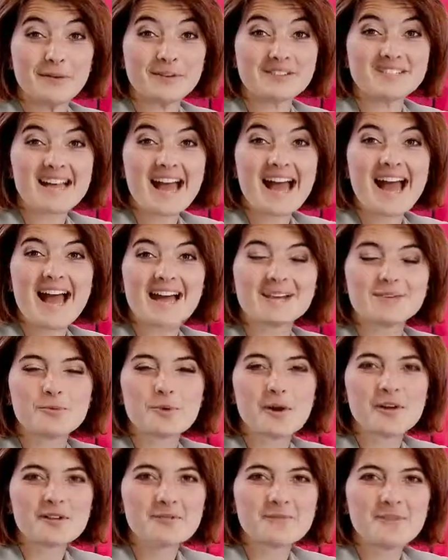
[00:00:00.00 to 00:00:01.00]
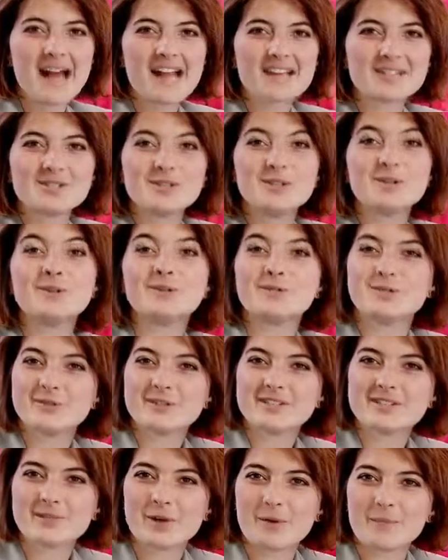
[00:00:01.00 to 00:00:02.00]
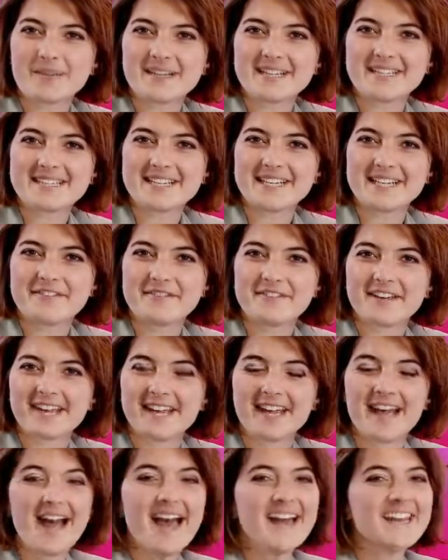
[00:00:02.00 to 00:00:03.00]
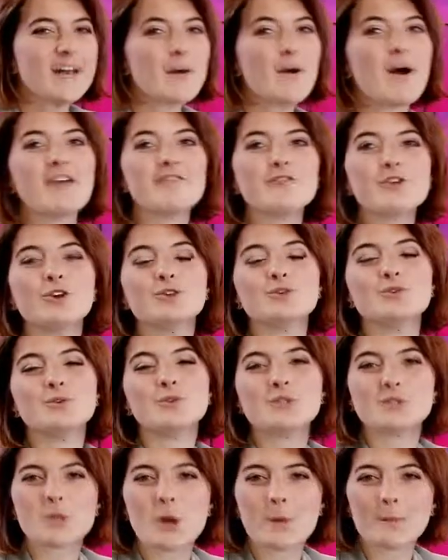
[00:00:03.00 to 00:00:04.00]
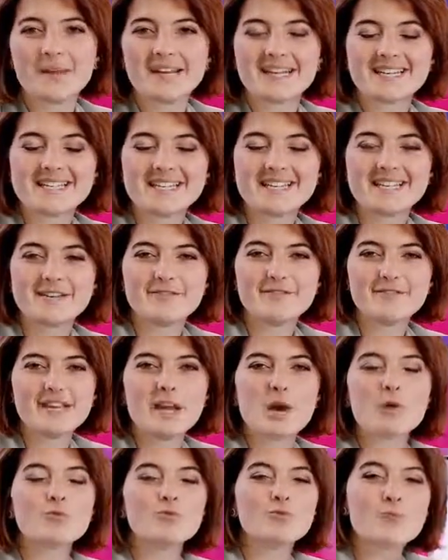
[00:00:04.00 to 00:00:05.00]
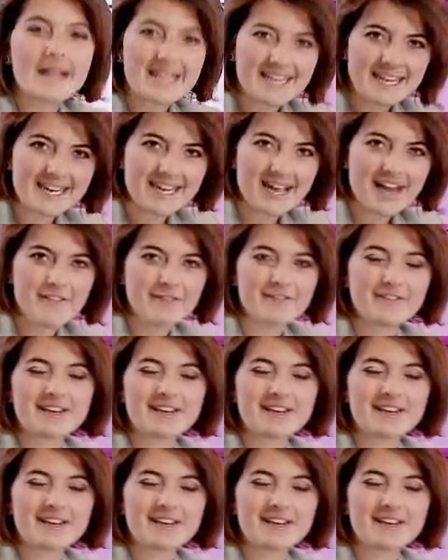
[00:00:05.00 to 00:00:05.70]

viewers and welcome back to Dukascopy TV. Now I've got Dukascopy TV regular